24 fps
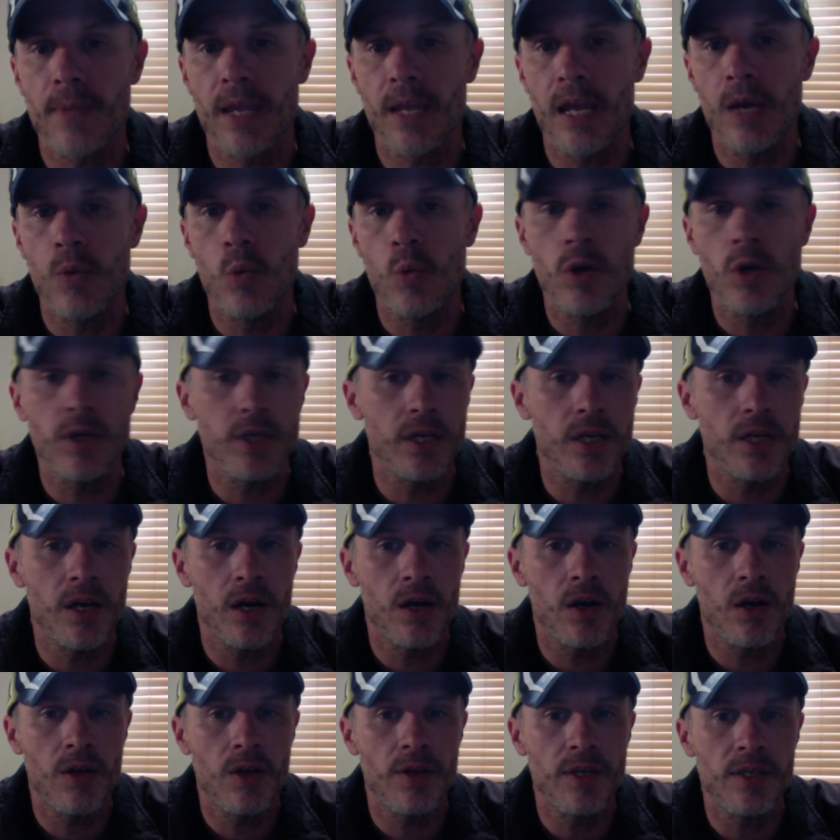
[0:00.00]
And working
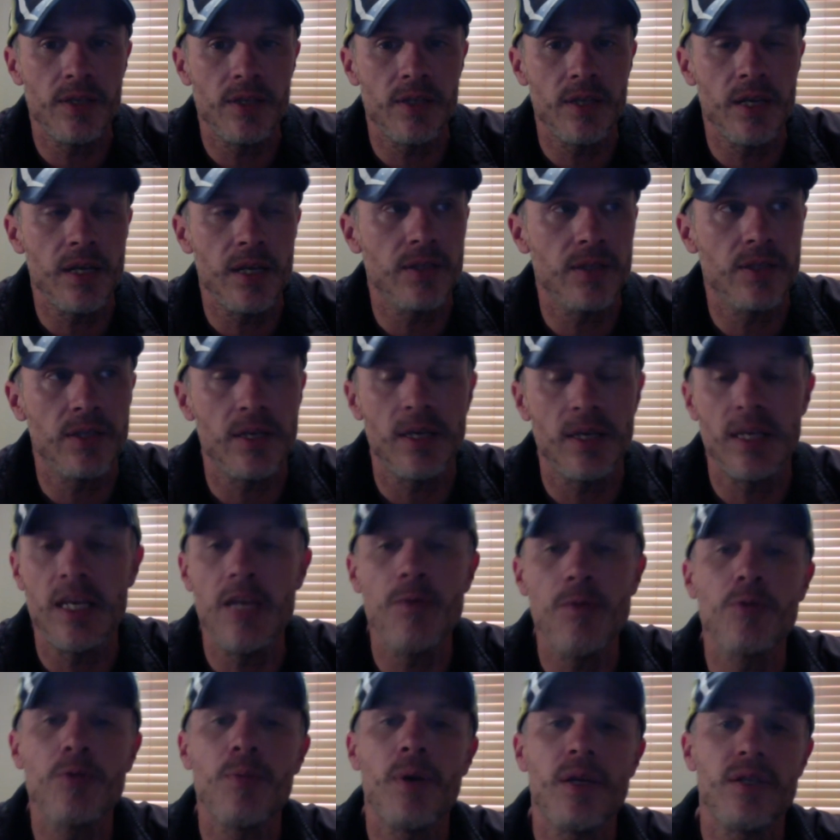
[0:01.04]
on all these things, it
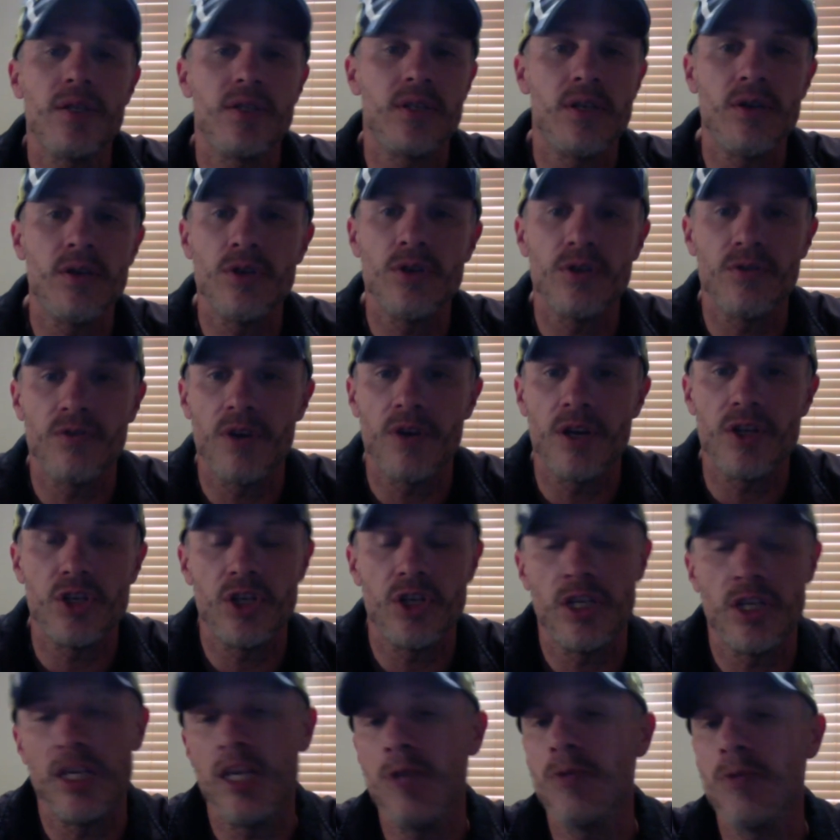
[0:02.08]
keeps my skills fresh.
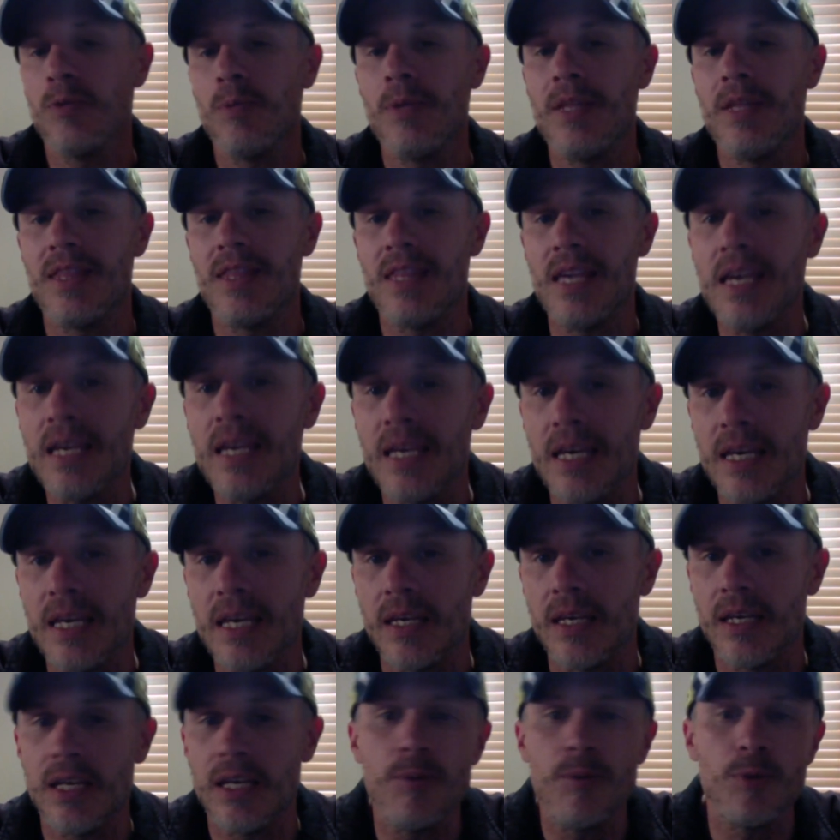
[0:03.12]
It keeps me thinking. It
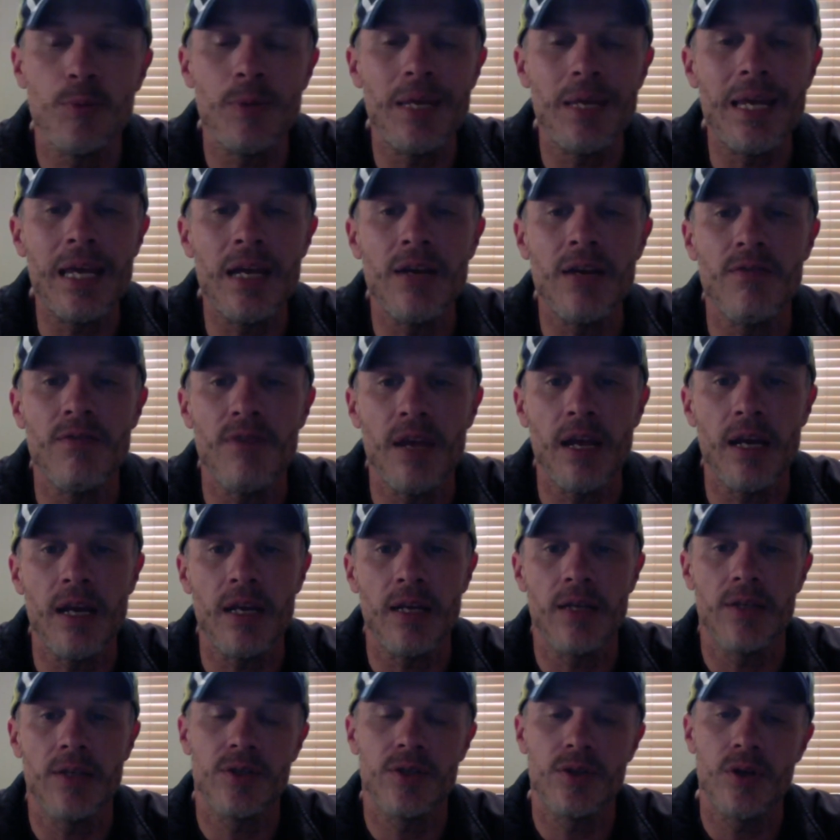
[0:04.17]
keeps me innovating.
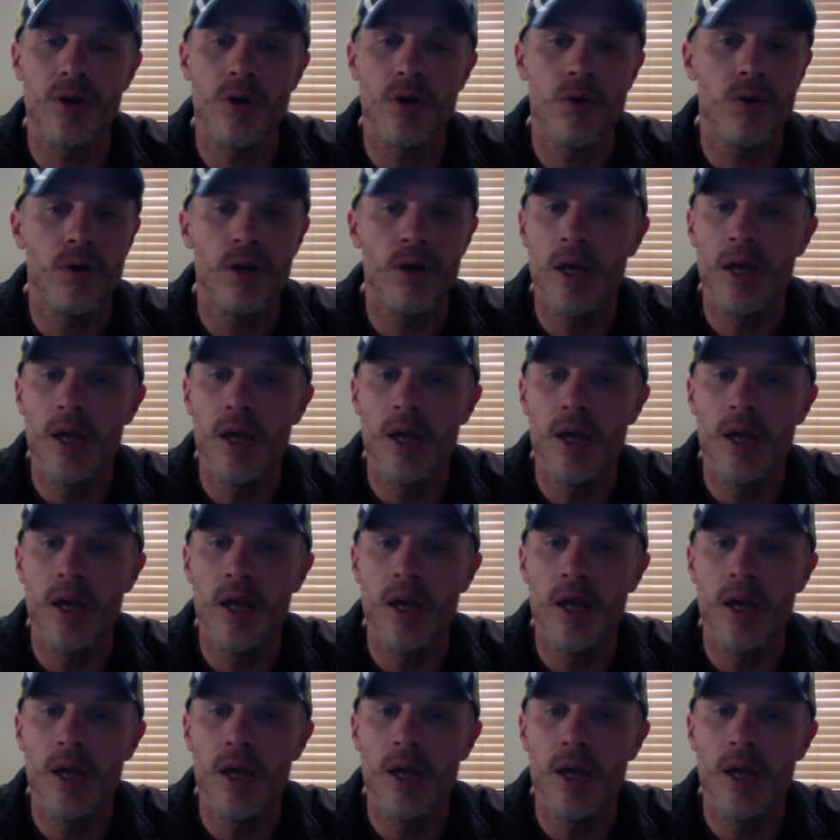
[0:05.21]
So